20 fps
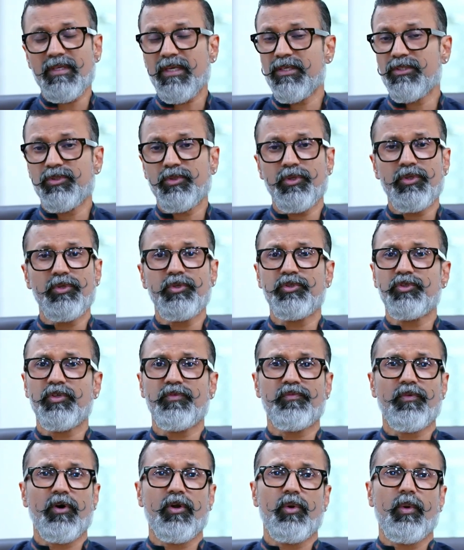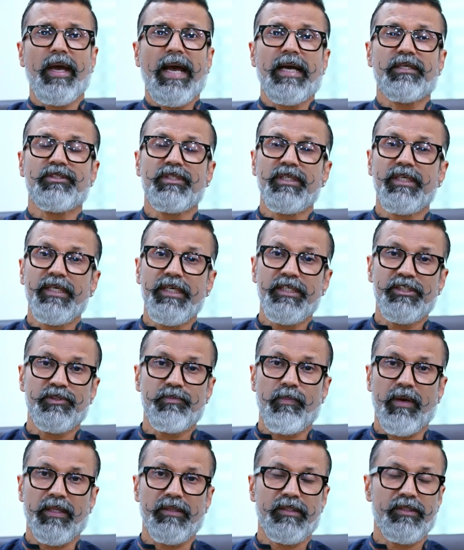So you should follow actually each
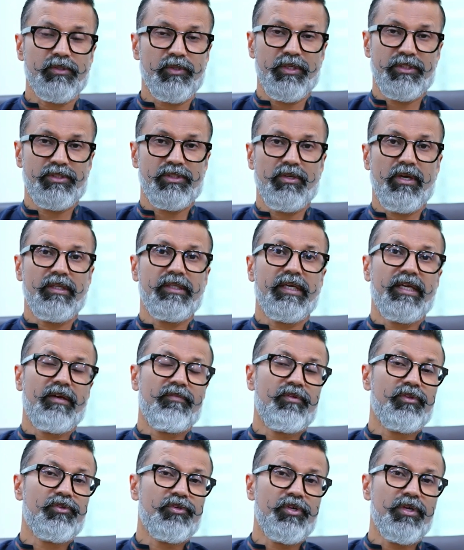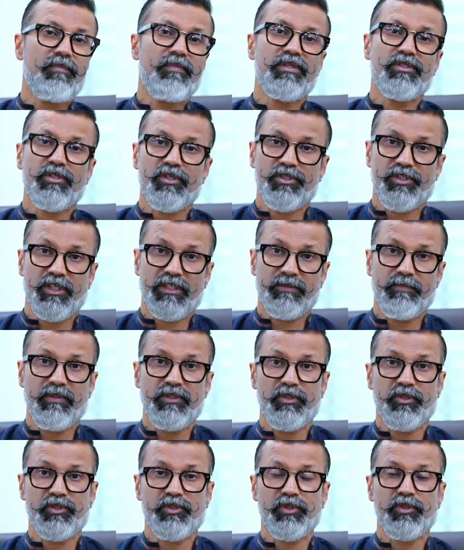month. So it's not that every 3 months or 6
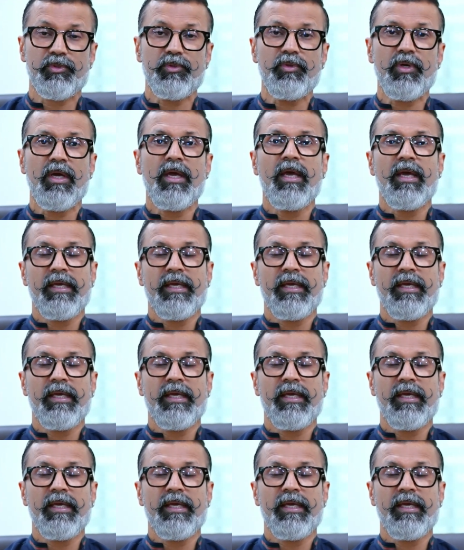months you should do.